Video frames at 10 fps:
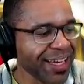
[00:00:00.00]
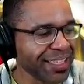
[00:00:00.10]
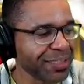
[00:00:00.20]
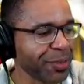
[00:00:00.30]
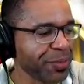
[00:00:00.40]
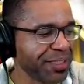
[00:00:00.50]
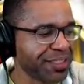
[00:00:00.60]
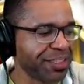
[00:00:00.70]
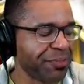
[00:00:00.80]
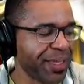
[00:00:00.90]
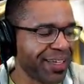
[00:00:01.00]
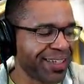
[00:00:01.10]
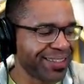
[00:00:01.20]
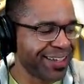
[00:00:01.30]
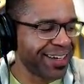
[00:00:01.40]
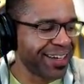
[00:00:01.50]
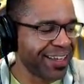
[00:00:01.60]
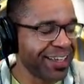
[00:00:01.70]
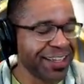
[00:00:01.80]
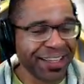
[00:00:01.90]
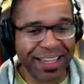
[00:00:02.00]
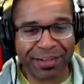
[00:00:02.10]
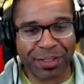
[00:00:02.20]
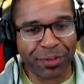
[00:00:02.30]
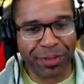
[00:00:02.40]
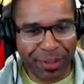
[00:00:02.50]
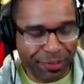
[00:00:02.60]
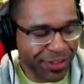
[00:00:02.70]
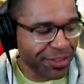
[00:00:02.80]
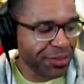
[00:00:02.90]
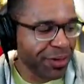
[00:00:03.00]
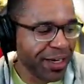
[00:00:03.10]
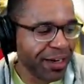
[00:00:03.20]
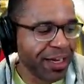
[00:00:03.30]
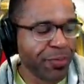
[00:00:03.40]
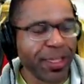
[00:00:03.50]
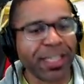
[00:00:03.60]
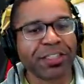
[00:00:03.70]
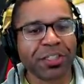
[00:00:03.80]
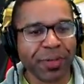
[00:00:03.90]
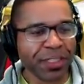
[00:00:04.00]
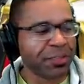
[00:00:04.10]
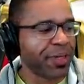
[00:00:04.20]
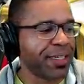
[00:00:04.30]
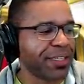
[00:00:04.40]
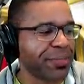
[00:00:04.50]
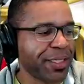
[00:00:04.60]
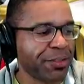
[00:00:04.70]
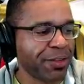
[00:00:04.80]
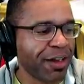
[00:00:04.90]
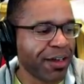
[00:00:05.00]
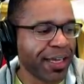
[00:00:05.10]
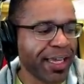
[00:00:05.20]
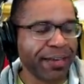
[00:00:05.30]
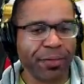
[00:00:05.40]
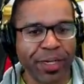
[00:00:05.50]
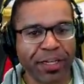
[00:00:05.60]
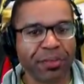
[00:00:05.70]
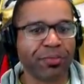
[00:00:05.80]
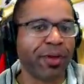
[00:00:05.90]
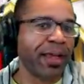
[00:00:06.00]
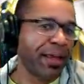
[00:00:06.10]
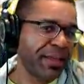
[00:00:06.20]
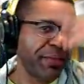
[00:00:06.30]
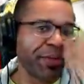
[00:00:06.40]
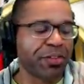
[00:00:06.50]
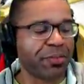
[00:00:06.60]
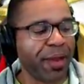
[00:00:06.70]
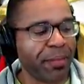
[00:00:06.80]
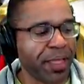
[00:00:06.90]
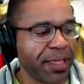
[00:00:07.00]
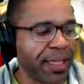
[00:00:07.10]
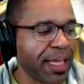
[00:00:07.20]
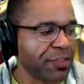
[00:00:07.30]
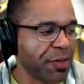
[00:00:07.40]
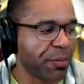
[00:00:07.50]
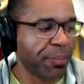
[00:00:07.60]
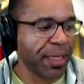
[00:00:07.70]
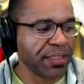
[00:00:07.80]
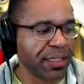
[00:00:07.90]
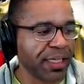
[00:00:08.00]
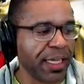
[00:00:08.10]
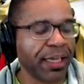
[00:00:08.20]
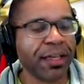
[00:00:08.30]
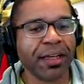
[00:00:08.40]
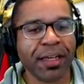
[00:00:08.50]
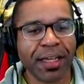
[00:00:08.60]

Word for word: I gotta expose myself because uh, it was a really, really fun story here. I don't want to get too into it, not to make it too long. Again, I've already done eighteen minutes of rambling in that last video, but basically,